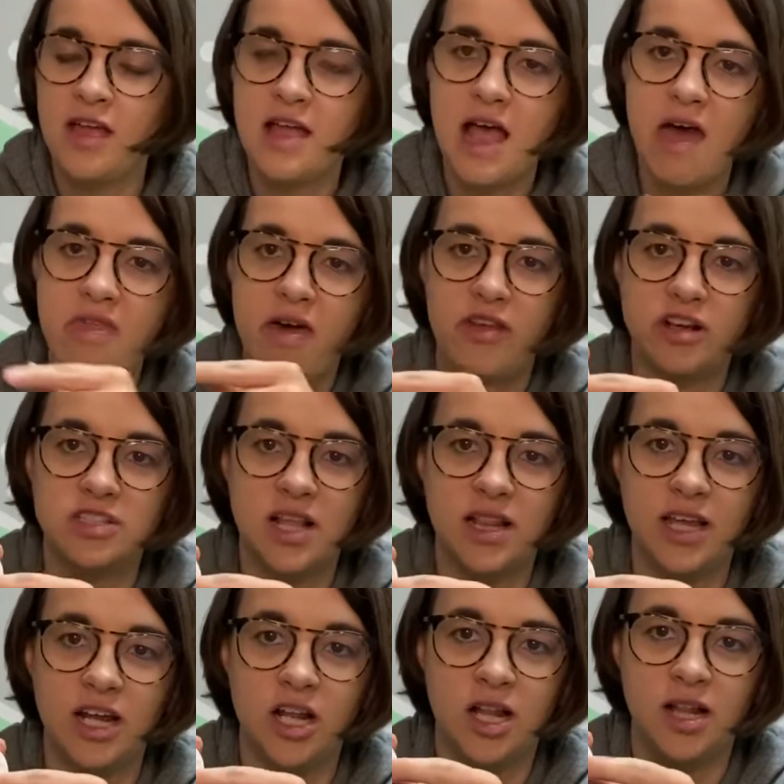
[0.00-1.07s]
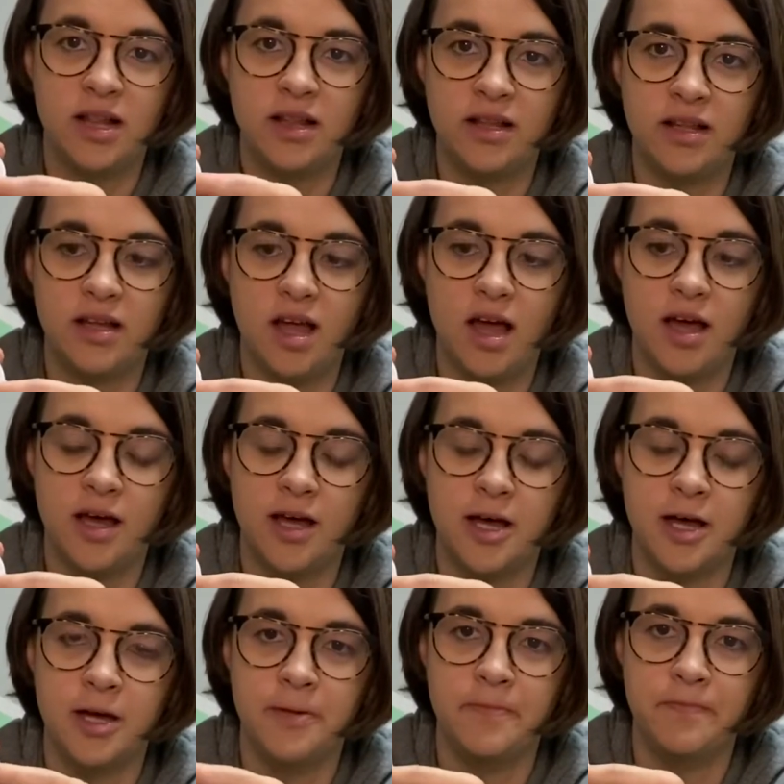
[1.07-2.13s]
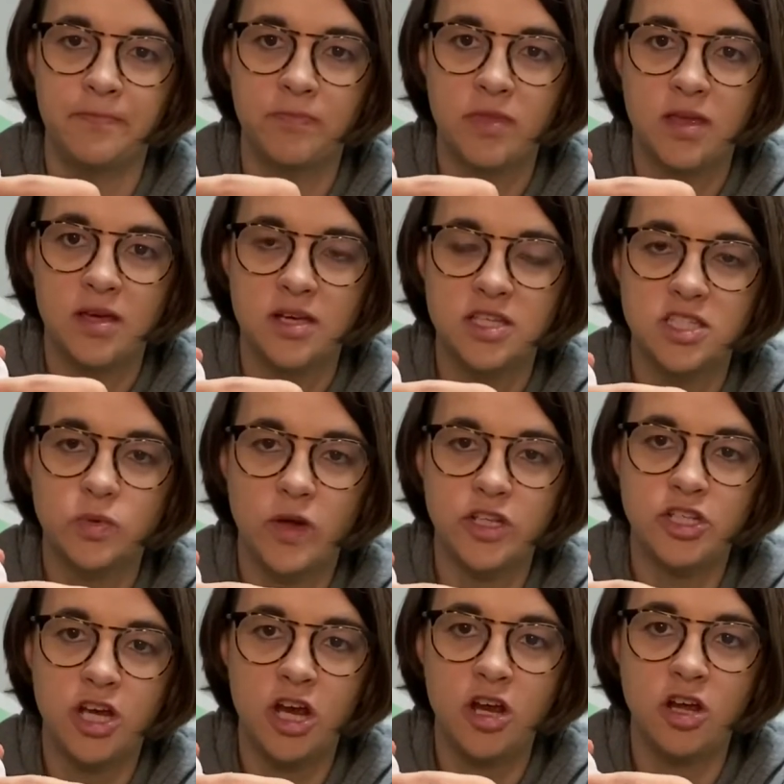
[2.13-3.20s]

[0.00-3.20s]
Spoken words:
And then there's a little switch here.